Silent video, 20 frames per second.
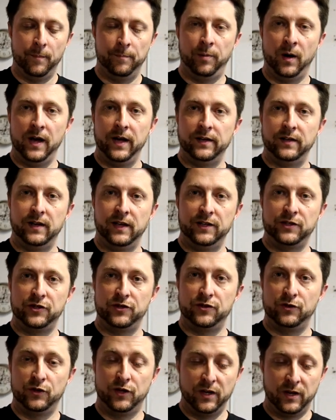but it's
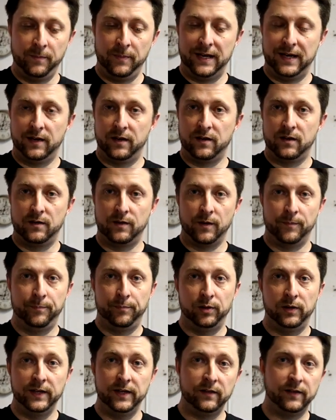going to be
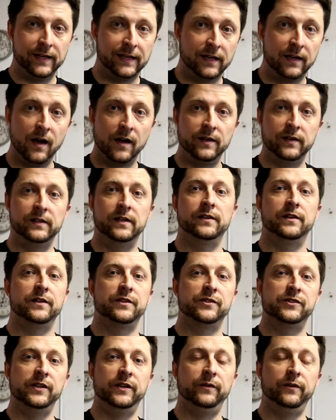completely gutted in the
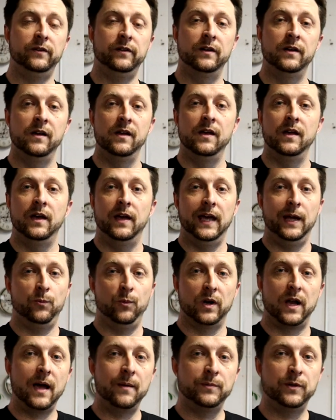center. And
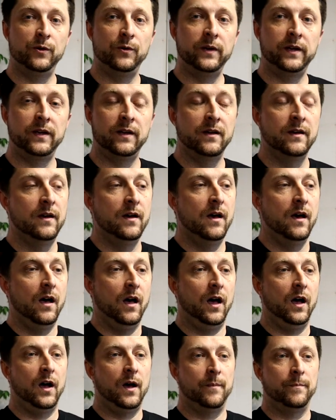what I'm doing,
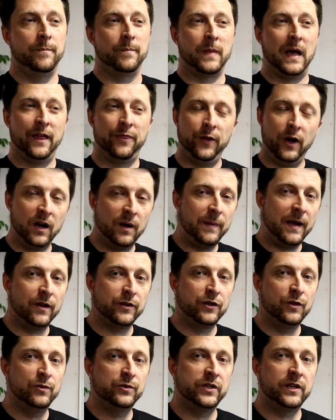I thought
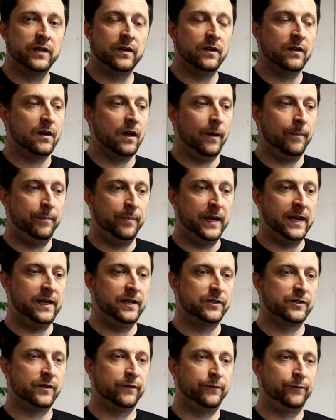about using a
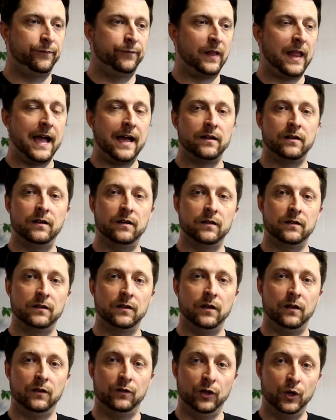piece of flat
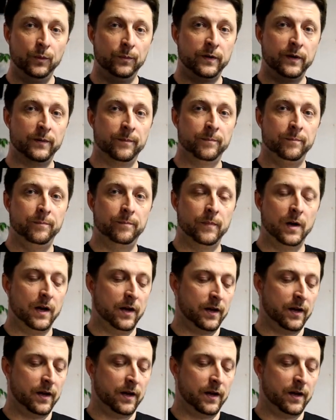aluminum